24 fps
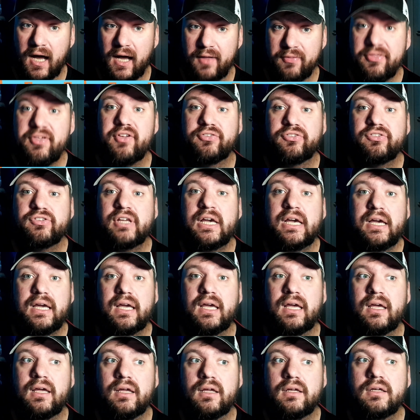this
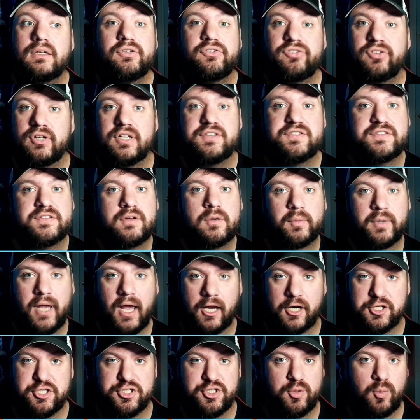is an instant
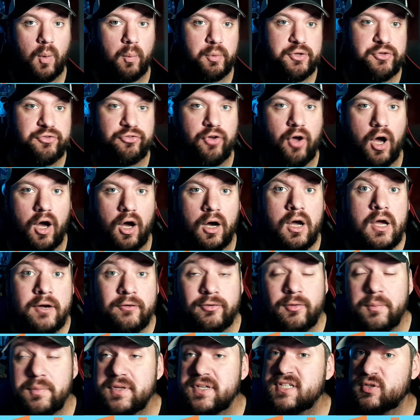reaction to what we saw
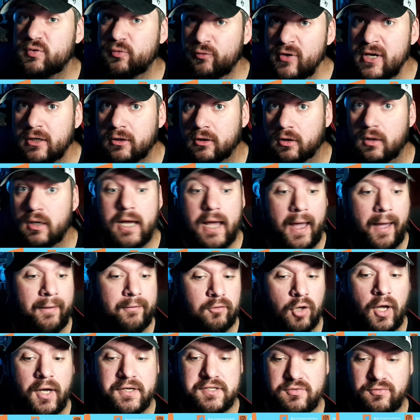from the Sphere at
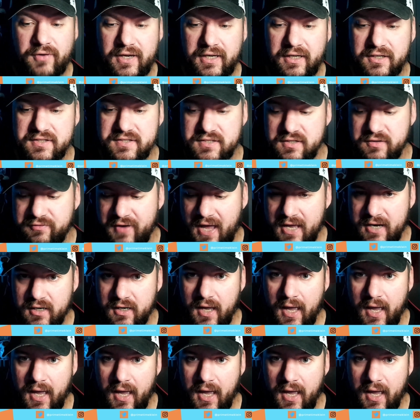Las Vegas, Nevada.